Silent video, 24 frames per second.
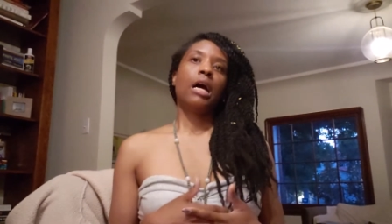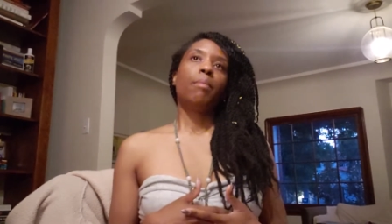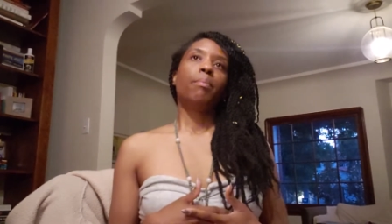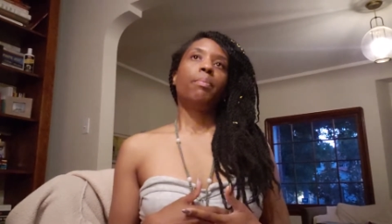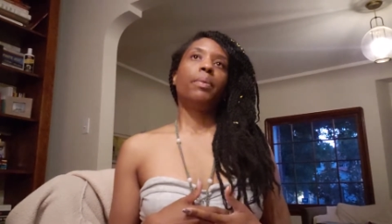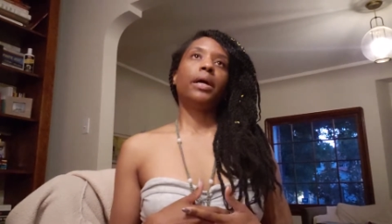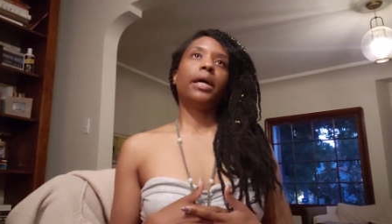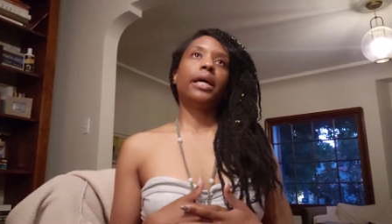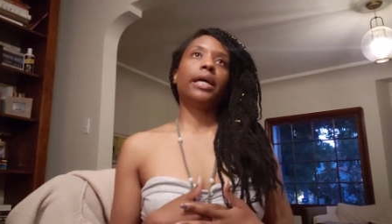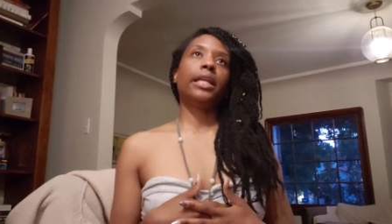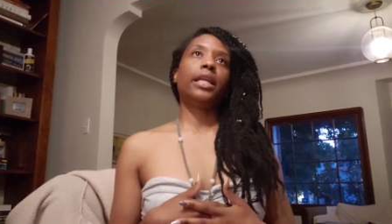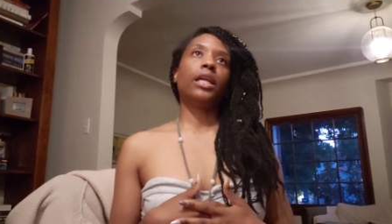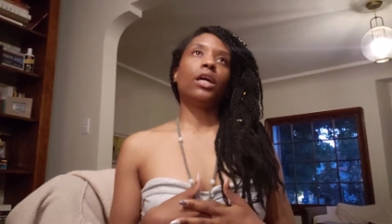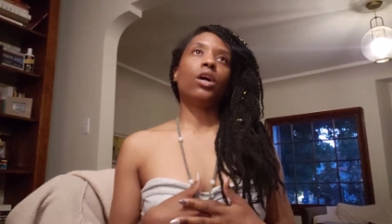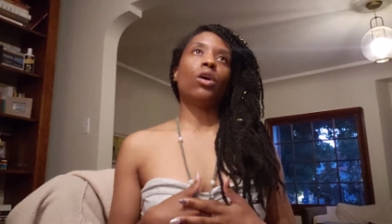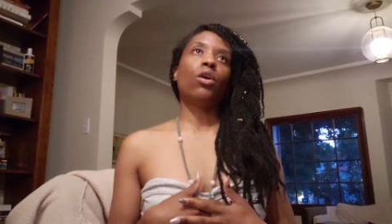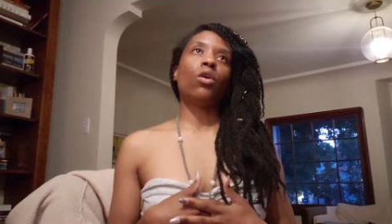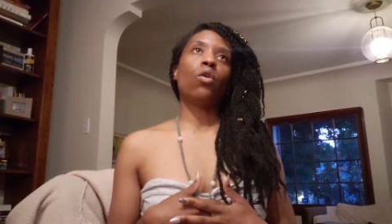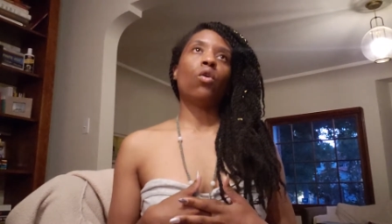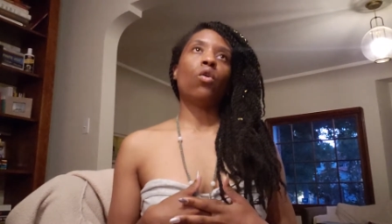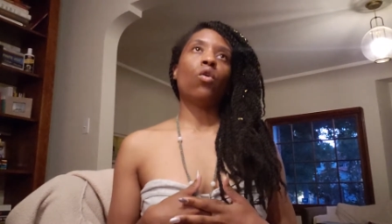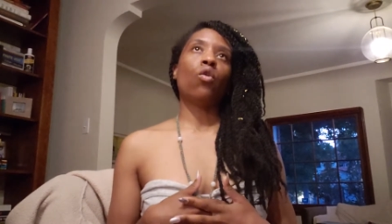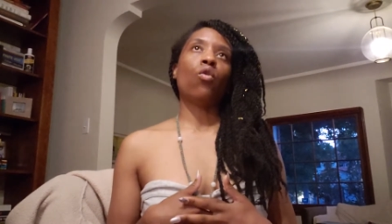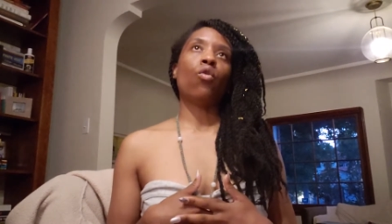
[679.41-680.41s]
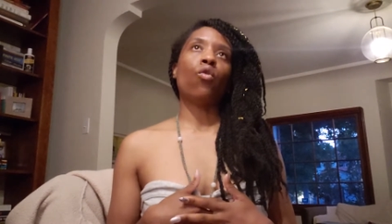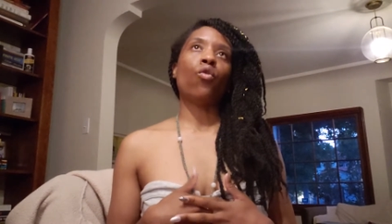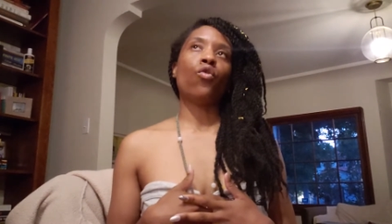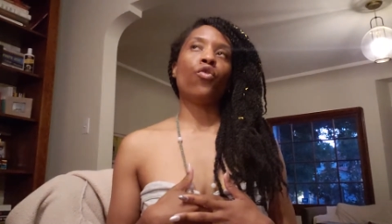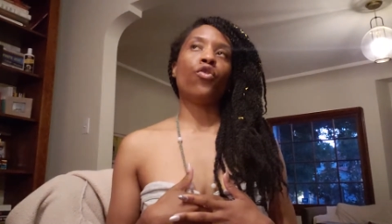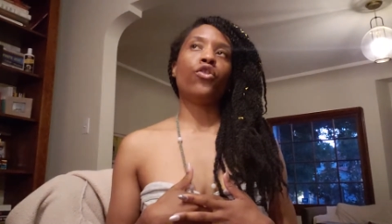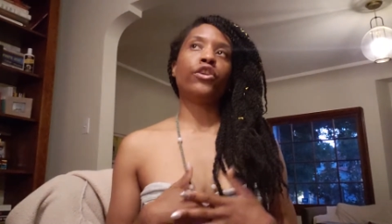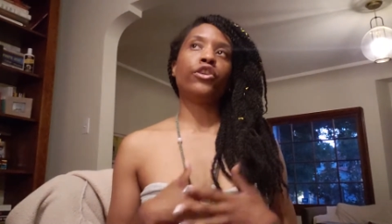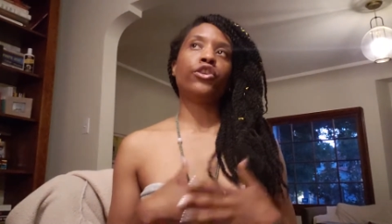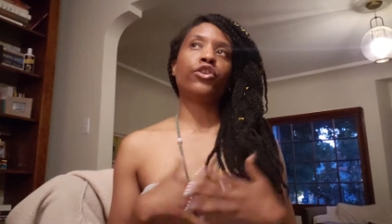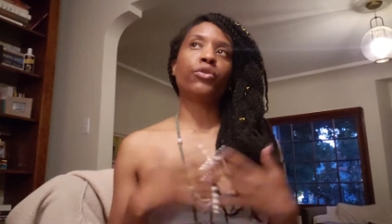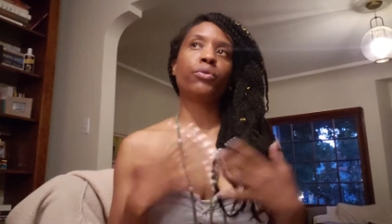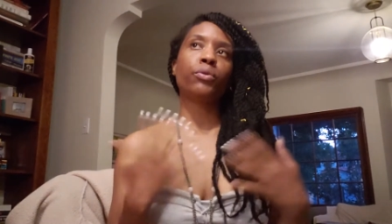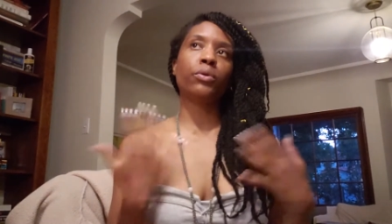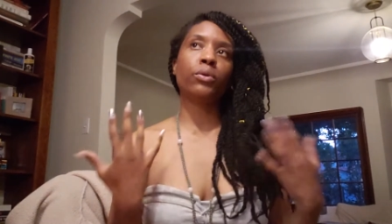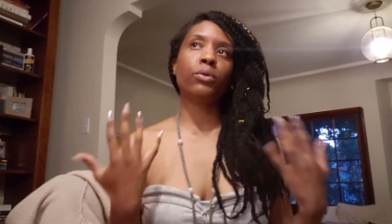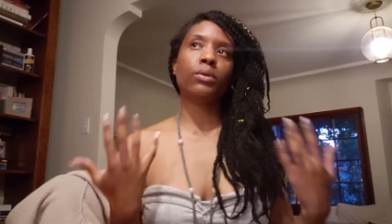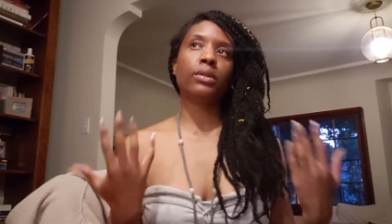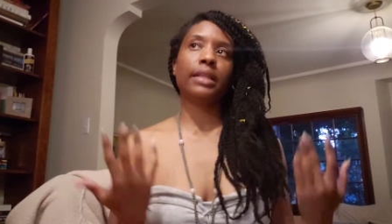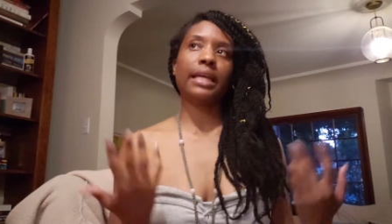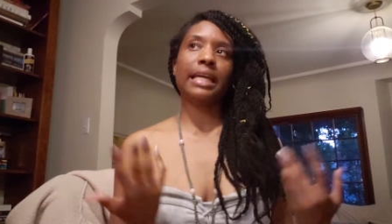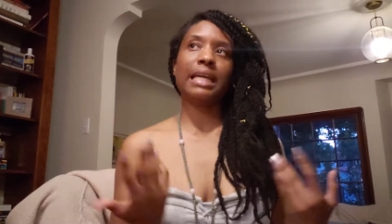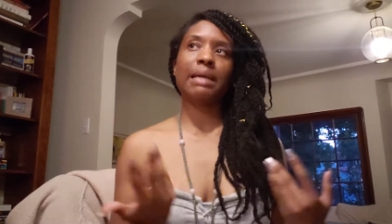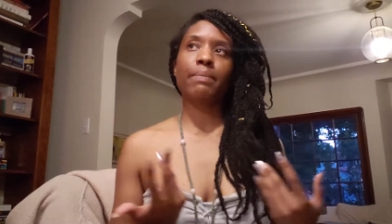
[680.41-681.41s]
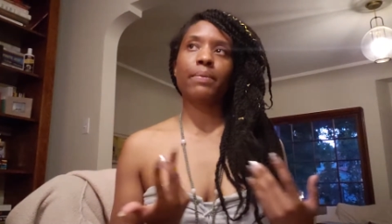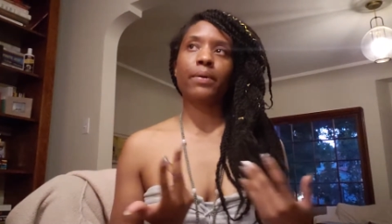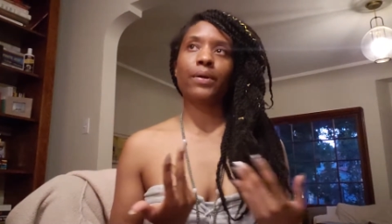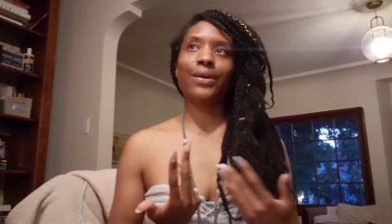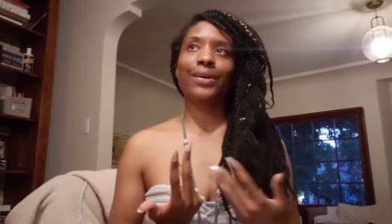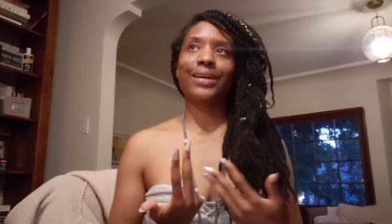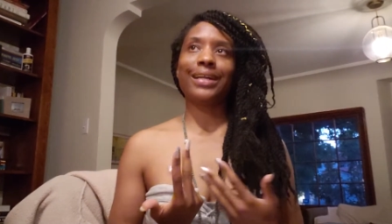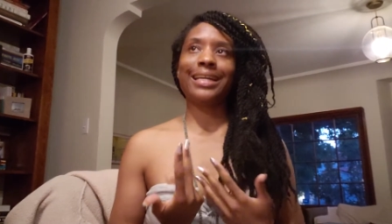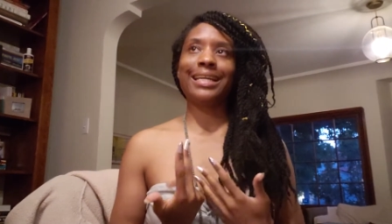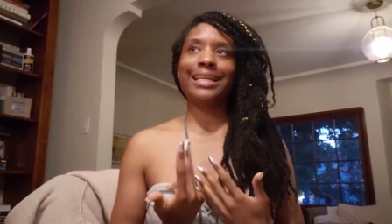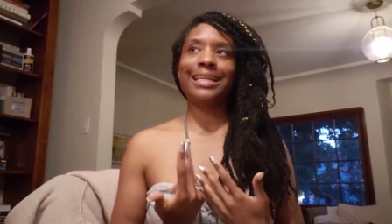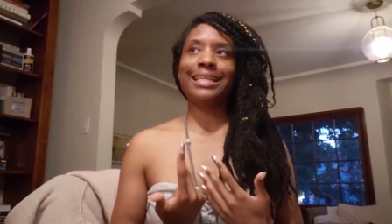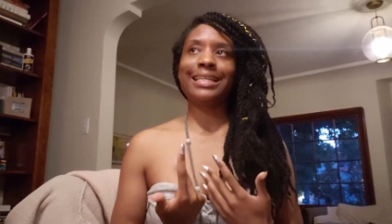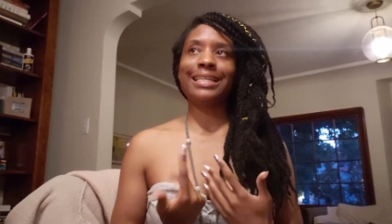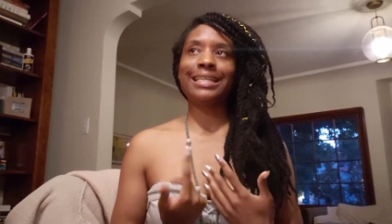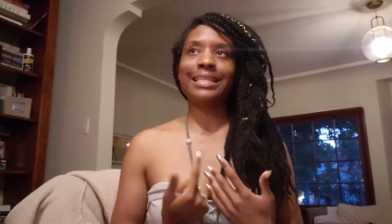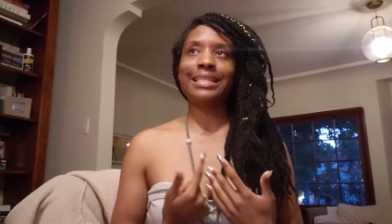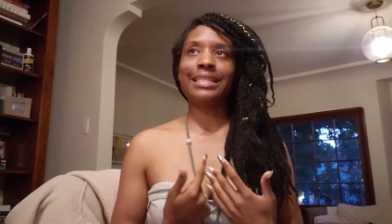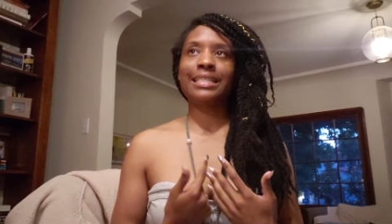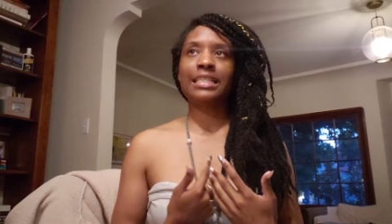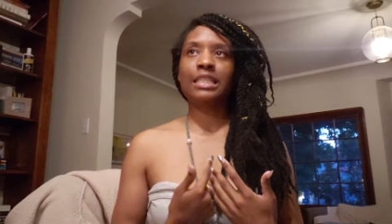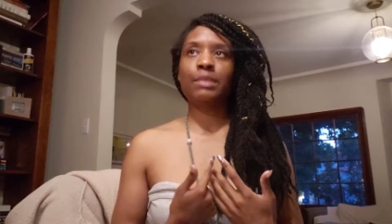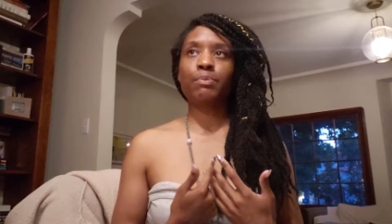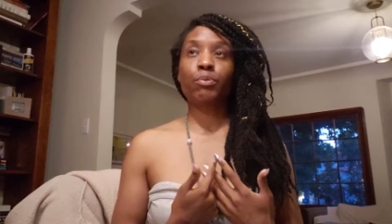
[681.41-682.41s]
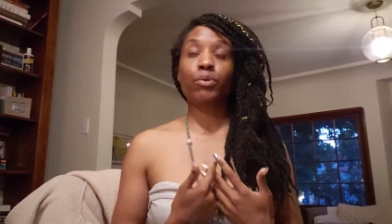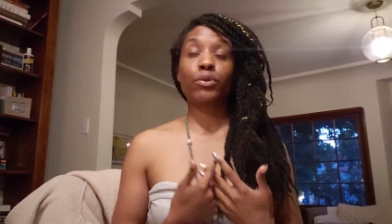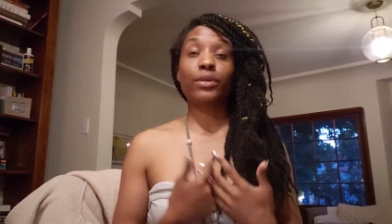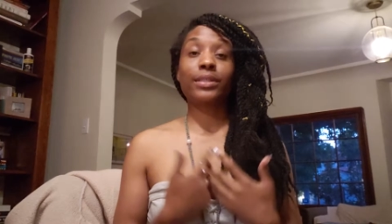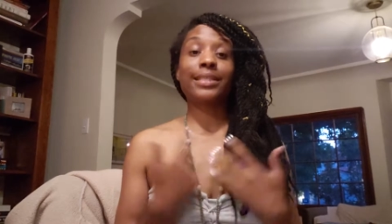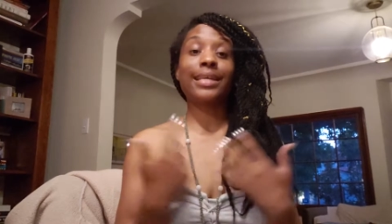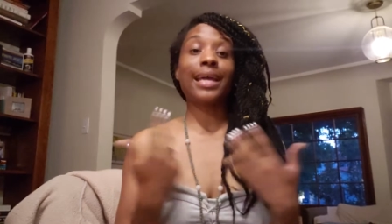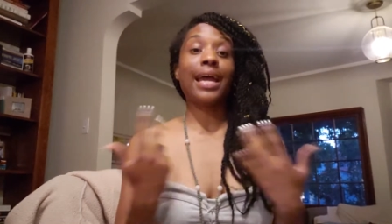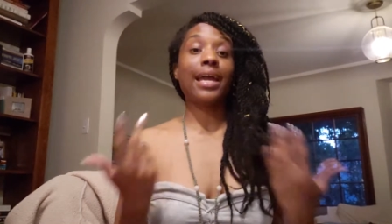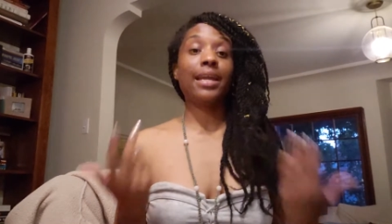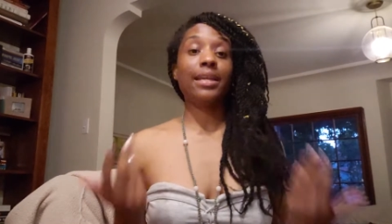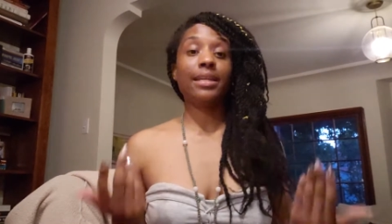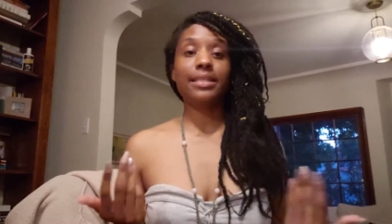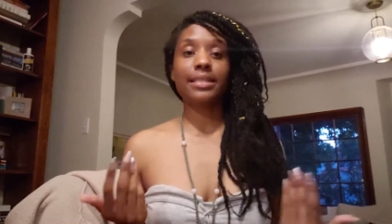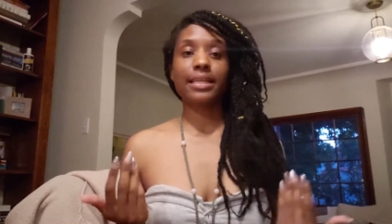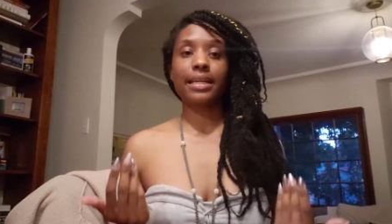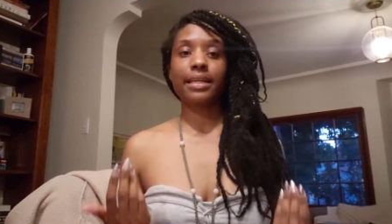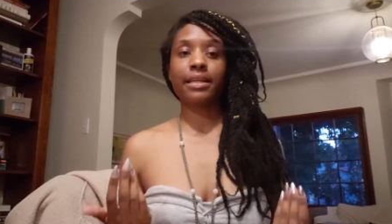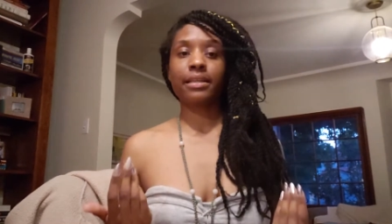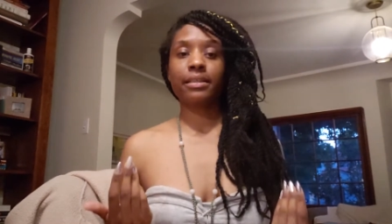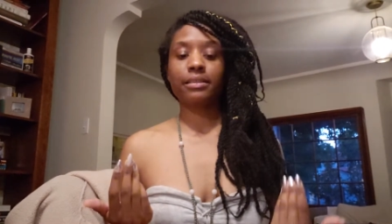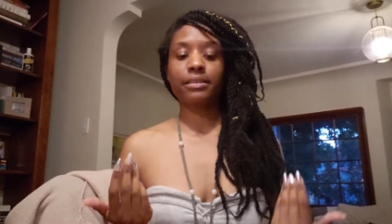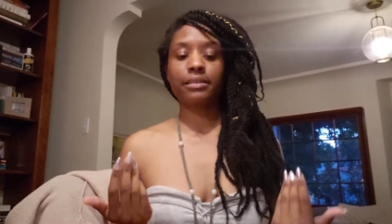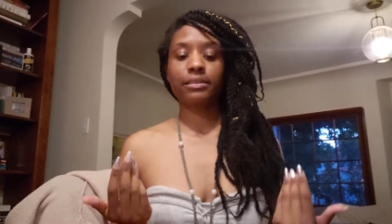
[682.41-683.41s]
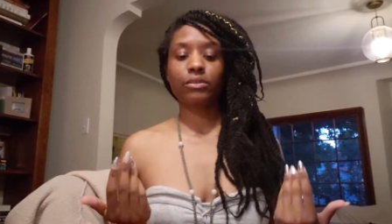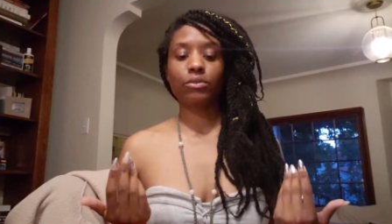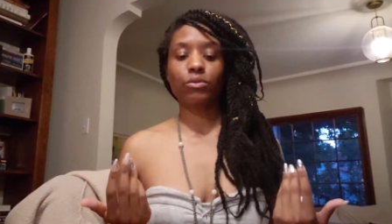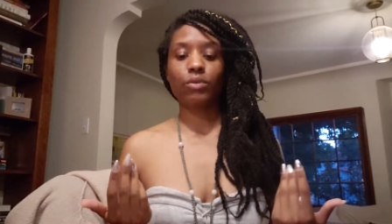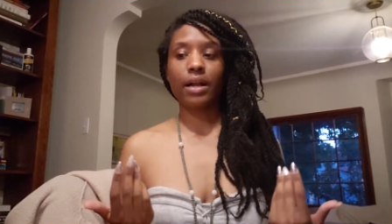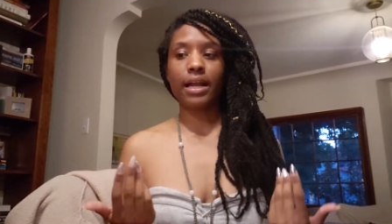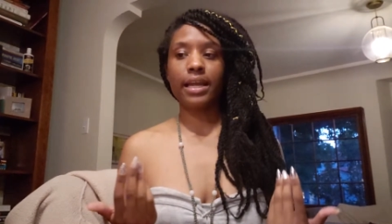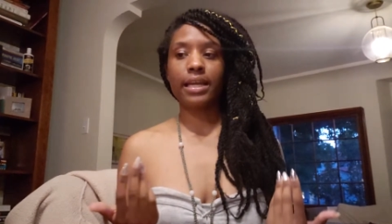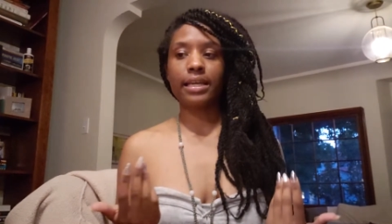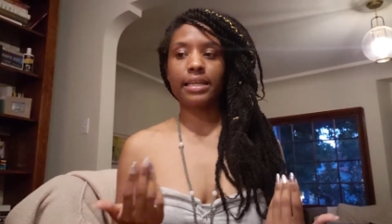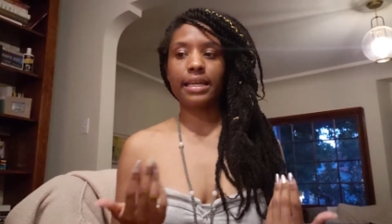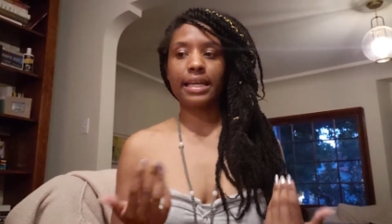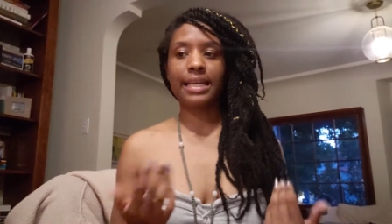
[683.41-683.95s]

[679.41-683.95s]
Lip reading: But the true labor is pretending, right?